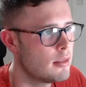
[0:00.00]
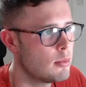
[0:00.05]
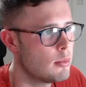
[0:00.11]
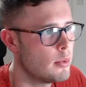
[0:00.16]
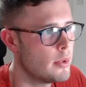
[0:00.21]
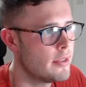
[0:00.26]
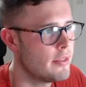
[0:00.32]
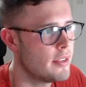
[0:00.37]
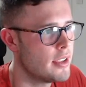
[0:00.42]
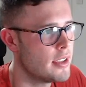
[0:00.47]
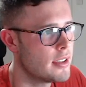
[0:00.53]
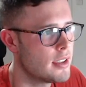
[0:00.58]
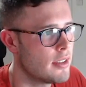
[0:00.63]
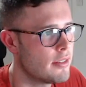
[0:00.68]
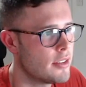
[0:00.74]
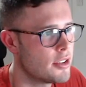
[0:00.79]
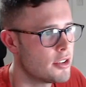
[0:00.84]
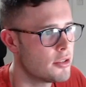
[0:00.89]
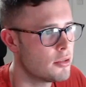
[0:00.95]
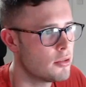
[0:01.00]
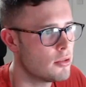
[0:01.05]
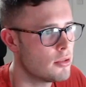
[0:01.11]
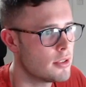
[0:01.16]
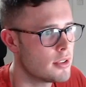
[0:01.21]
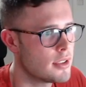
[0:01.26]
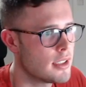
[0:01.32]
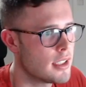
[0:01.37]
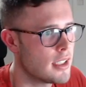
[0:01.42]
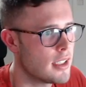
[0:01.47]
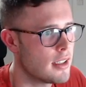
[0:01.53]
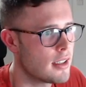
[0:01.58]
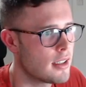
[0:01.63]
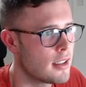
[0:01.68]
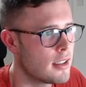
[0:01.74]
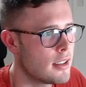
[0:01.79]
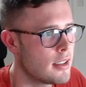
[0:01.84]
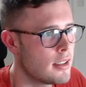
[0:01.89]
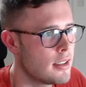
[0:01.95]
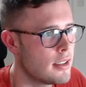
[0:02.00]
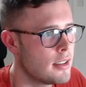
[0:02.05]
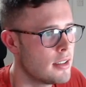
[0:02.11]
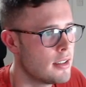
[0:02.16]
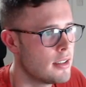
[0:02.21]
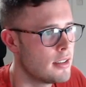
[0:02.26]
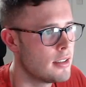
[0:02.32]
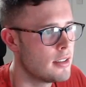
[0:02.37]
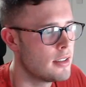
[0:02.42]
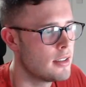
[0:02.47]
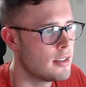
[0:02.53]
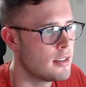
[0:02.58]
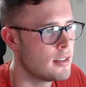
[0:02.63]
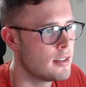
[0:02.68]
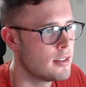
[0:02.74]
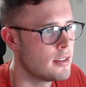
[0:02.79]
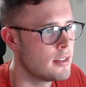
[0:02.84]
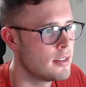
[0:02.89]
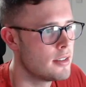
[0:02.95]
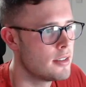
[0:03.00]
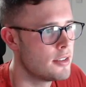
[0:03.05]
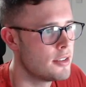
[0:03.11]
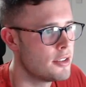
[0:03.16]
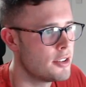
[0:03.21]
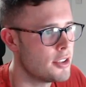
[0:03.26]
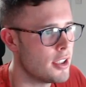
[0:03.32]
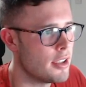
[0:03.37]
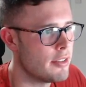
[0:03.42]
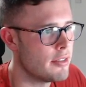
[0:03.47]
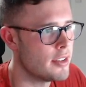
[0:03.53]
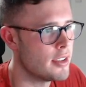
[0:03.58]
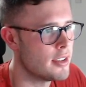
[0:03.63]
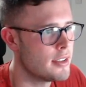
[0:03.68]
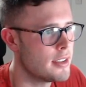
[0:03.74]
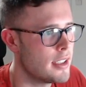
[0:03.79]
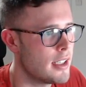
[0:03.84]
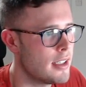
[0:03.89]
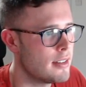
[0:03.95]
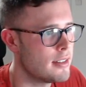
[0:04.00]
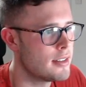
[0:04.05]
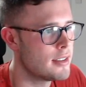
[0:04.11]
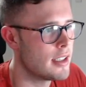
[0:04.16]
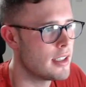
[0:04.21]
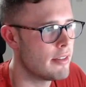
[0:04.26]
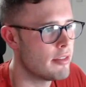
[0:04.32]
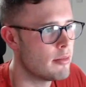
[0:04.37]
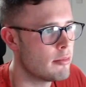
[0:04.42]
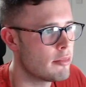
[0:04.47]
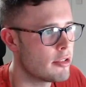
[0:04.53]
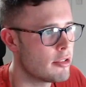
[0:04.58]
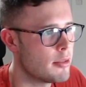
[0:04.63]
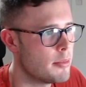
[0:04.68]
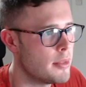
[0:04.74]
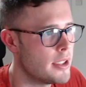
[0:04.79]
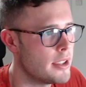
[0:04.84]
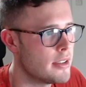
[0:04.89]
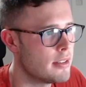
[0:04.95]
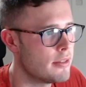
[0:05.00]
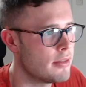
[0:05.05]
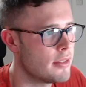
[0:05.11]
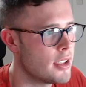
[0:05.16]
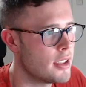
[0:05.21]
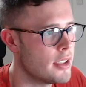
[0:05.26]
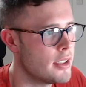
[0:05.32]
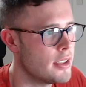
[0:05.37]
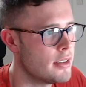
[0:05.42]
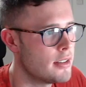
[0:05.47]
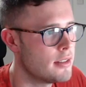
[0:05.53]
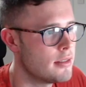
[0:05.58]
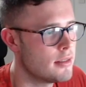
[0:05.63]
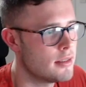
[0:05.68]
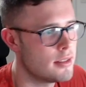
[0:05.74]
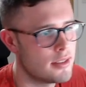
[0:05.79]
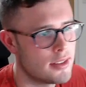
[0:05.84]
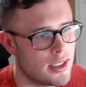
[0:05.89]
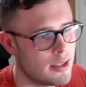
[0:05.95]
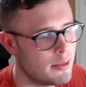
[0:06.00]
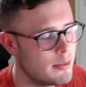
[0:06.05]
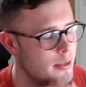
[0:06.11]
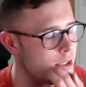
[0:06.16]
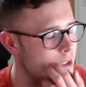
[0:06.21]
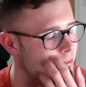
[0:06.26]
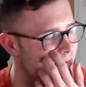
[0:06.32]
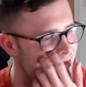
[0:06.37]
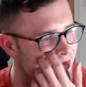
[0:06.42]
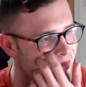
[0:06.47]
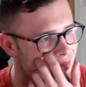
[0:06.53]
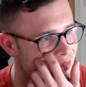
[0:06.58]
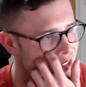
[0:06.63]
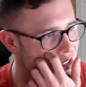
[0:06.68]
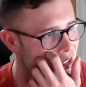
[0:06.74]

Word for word: with this other short stack, shoving the 10-7 probably is fine. Damn it.